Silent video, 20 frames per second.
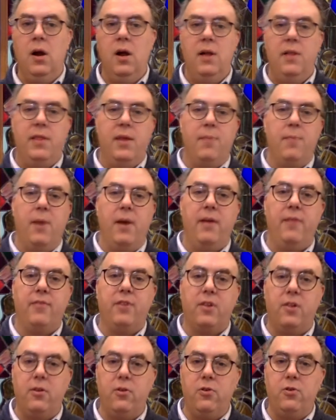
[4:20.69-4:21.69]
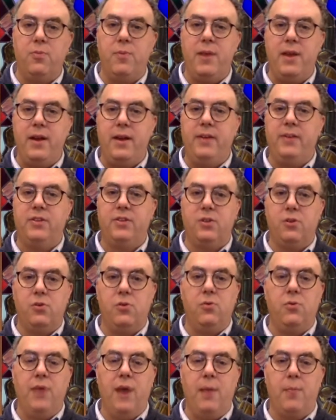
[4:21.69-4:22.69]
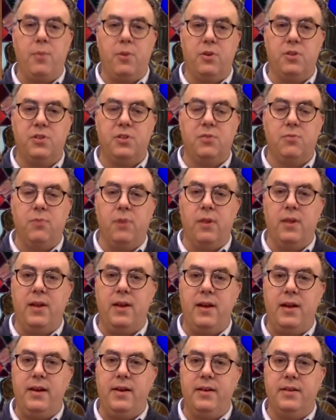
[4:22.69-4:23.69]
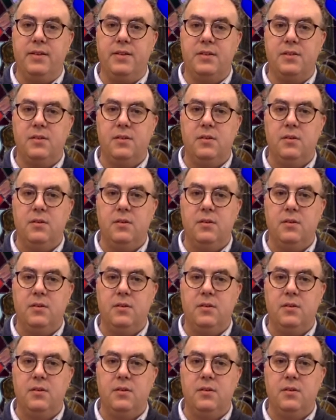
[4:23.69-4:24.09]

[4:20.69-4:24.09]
that might have clued me into who that person really is?